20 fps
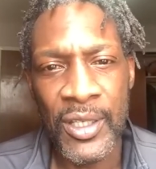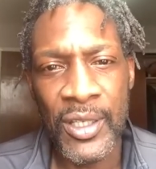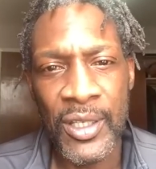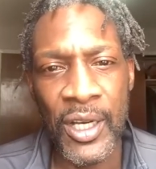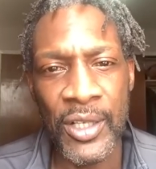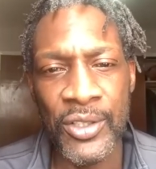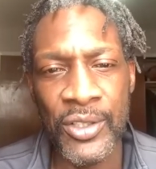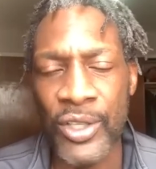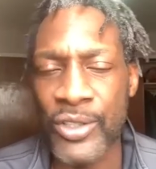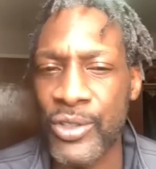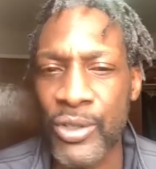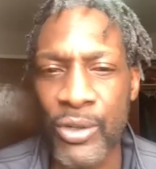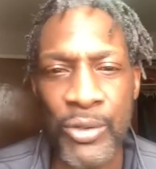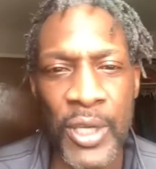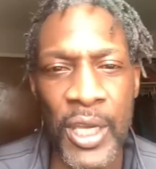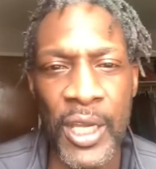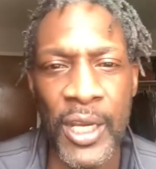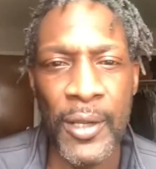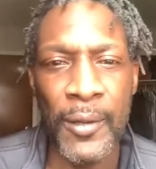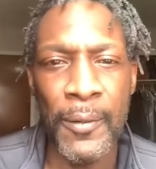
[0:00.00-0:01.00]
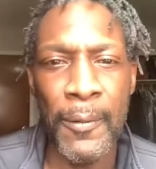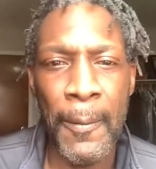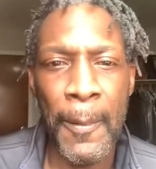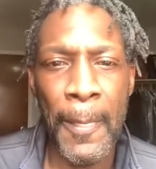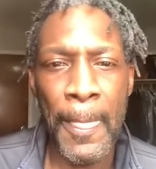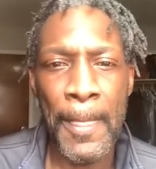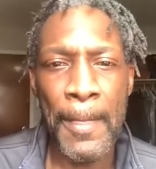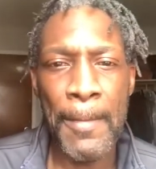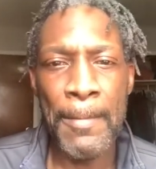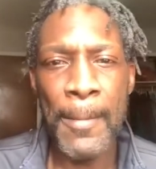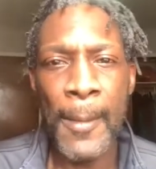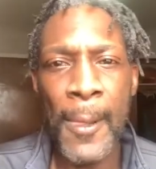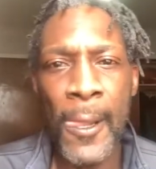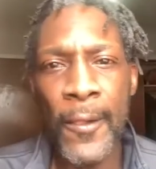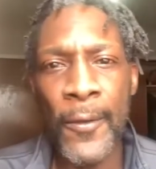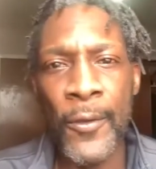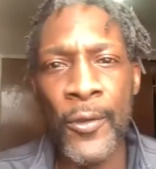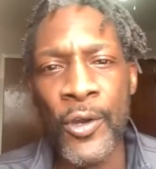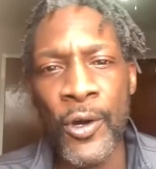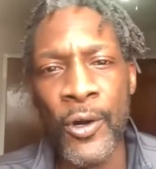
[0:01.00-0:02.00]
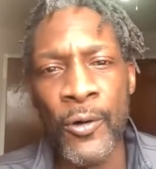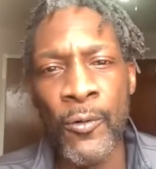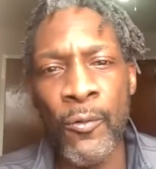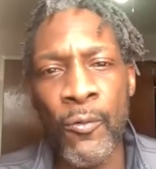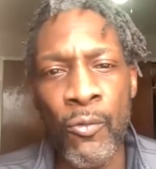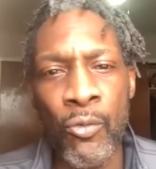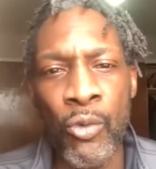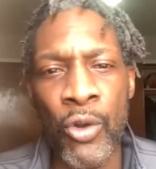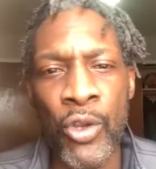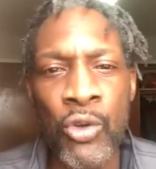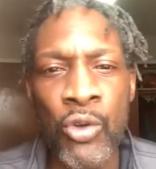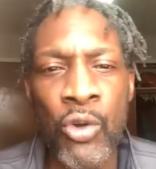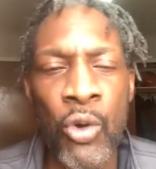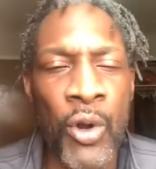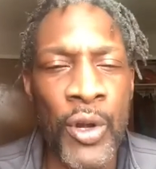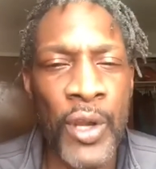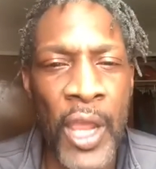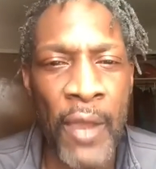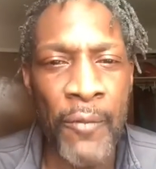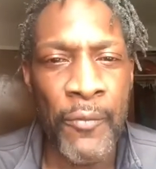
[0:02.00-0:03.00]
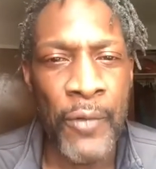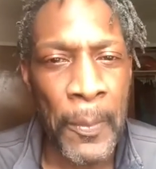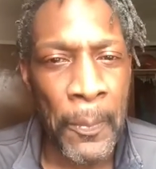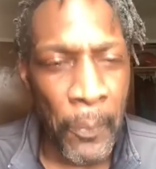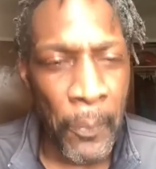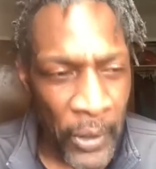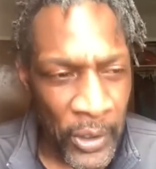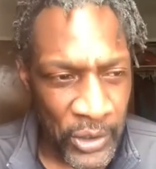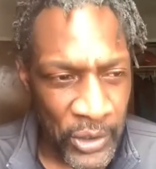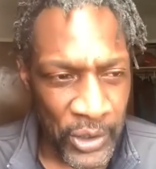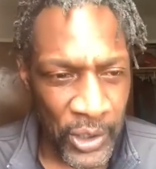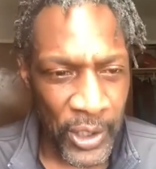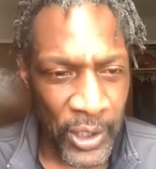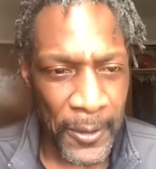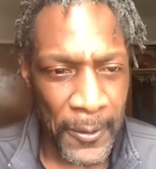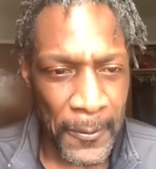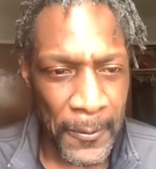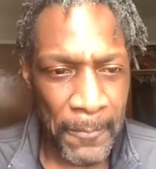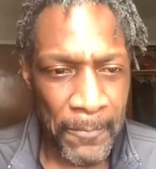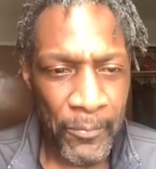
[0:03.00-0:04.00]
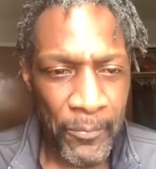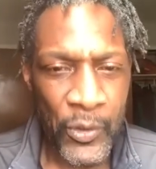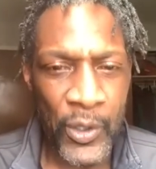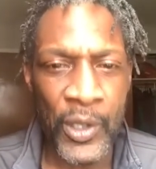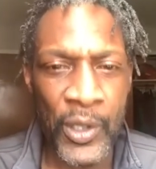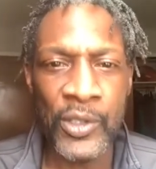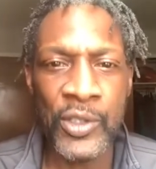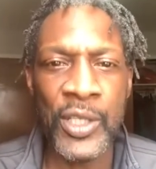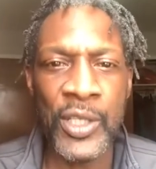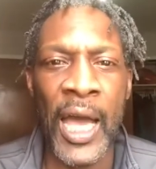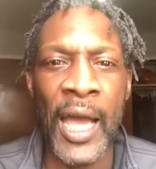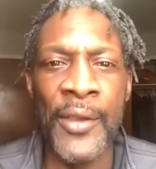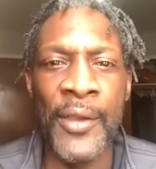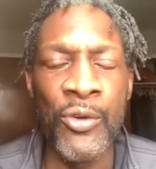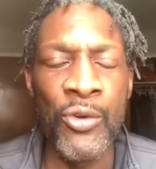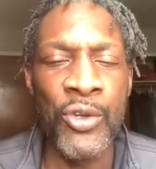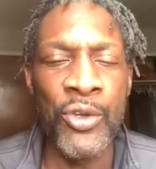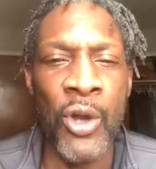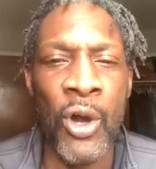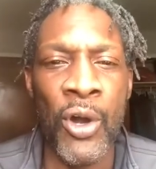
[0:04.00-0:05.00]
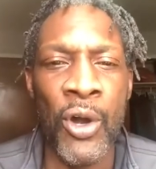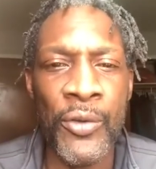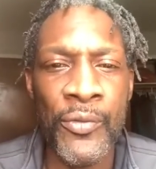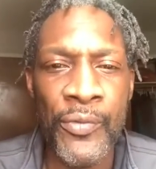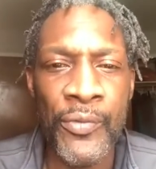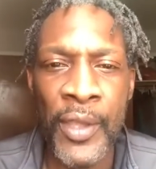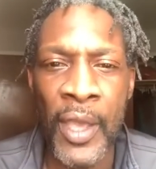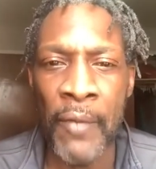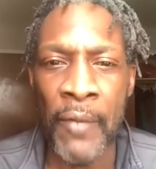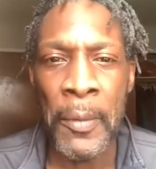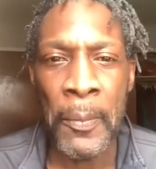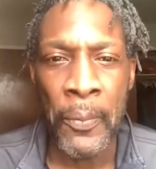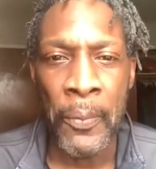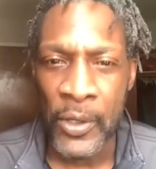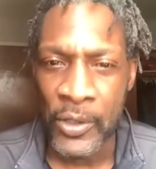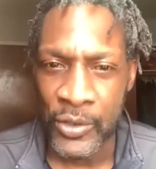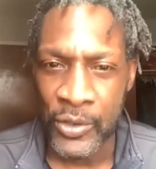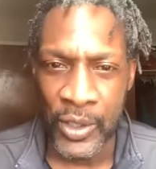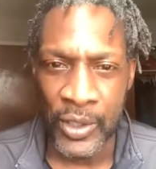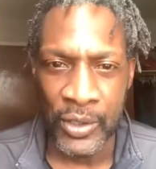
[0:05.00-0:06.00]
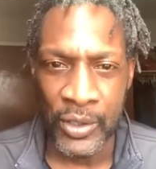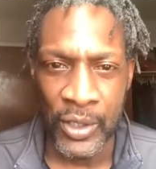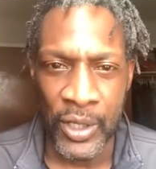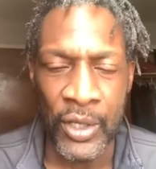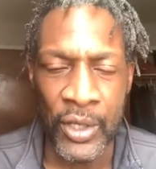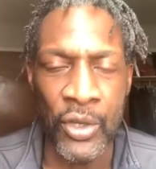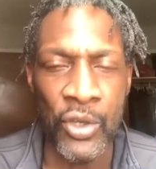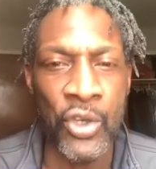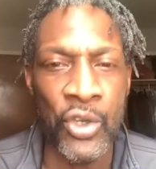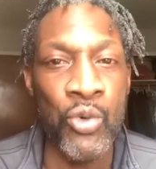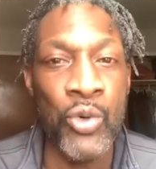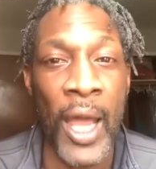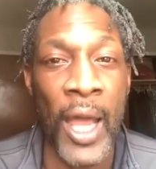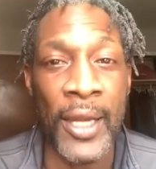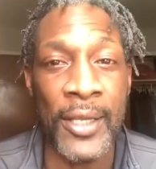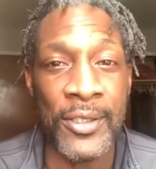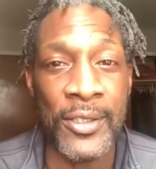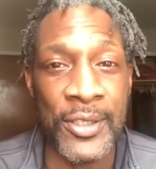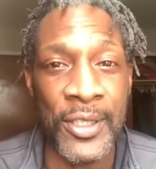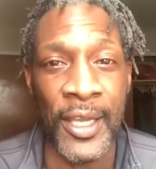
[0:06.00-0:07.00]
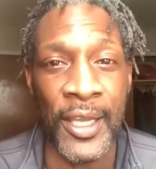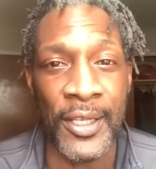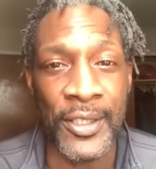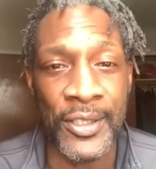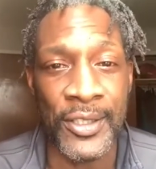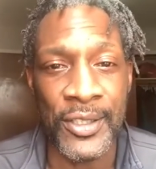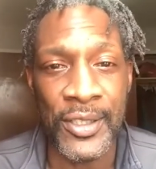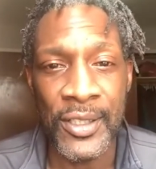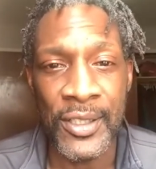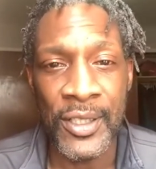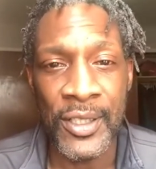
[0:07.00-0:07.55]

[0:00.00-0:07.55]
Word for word: I just don't get it. You know, when you go on every precinct inside New York, every precinct in the United States